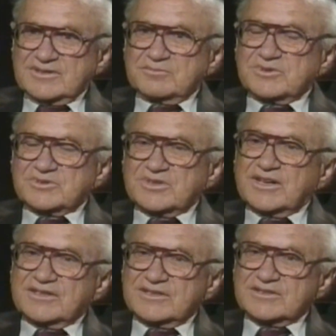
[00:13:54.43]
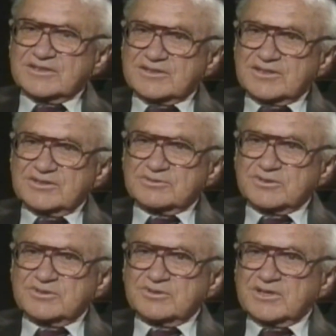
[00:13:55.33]
but to add insult to
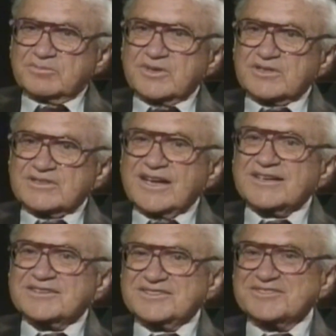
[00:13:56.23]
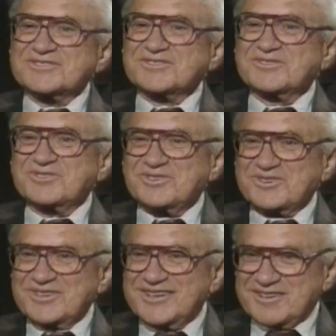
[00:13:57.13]
injury, you had to pay a tax on the
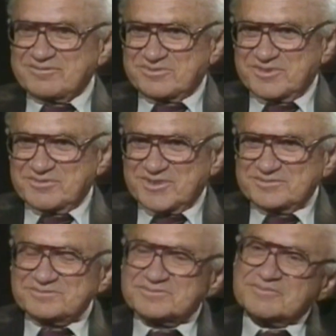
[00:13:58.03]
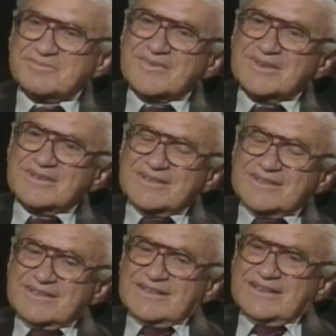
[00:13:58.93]
so-called income from it.
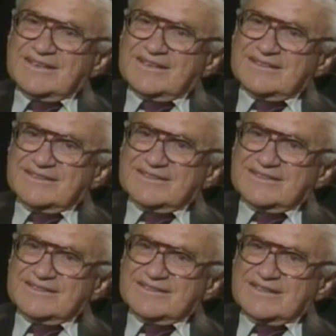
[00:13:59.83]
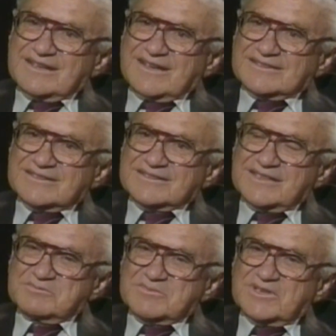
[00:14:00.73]
And at the
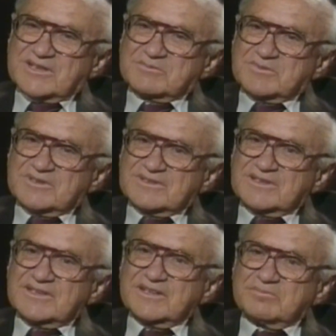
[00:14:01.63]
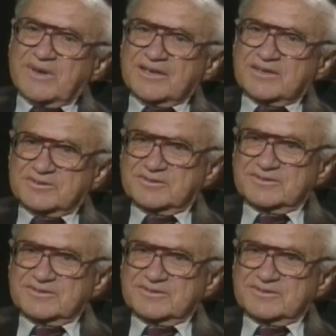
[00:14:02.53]
same time, leading bankers